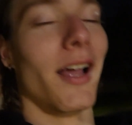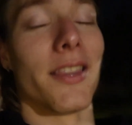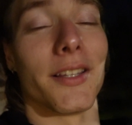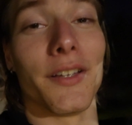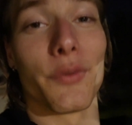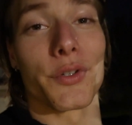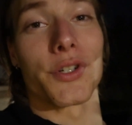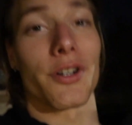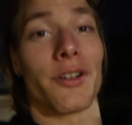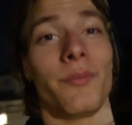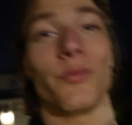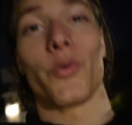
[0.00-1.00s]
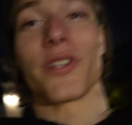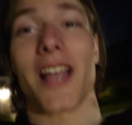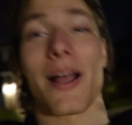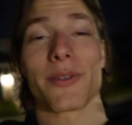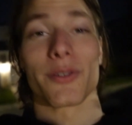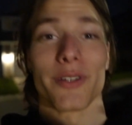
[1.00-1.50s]
the lift with Germ was
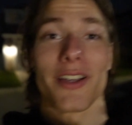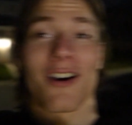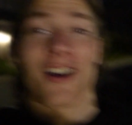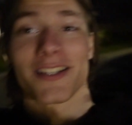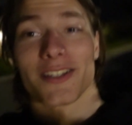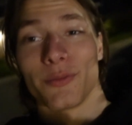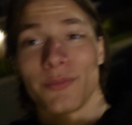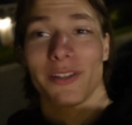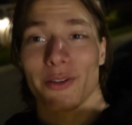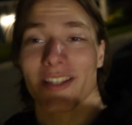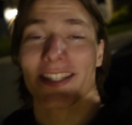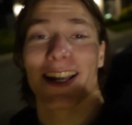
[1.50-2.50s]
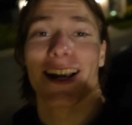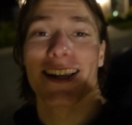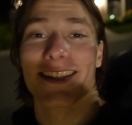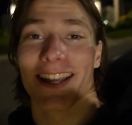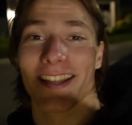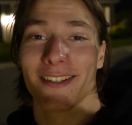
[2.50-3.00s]
absolutely awesome. That was a 10 out
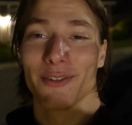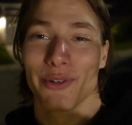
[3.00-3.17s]
of 10.